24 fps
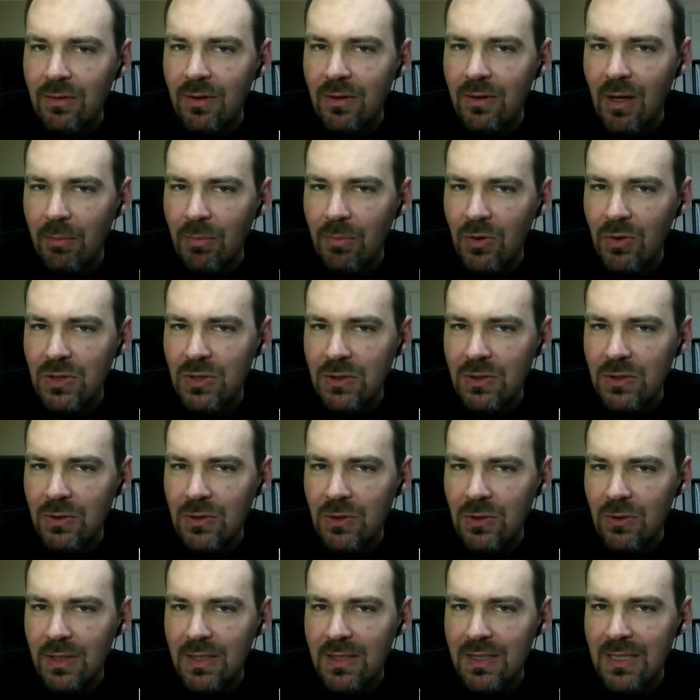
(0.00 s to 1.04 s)
numbers to
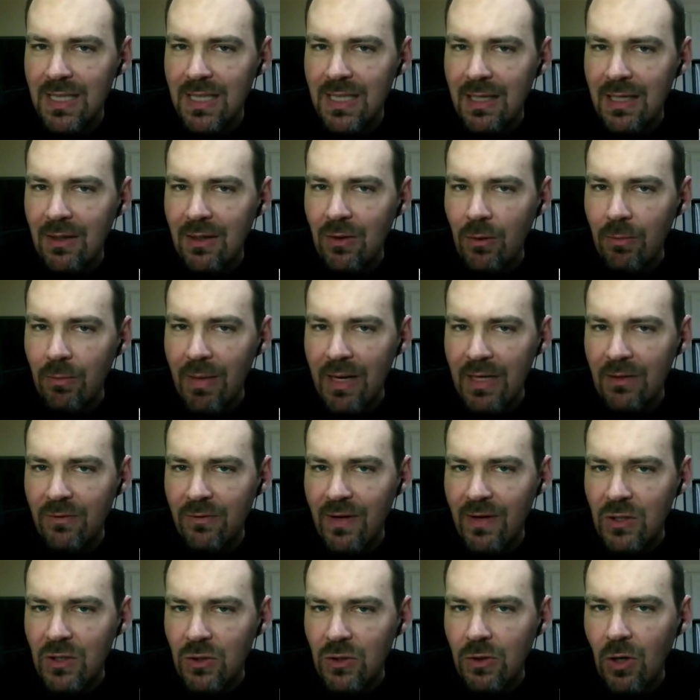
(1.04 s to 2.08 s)
a certain extent, or
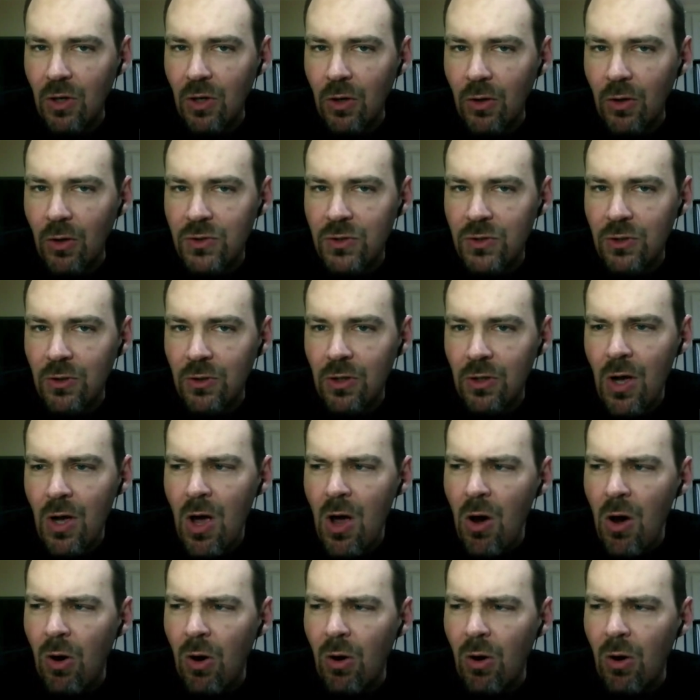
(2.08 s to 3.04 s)
manufacture culture,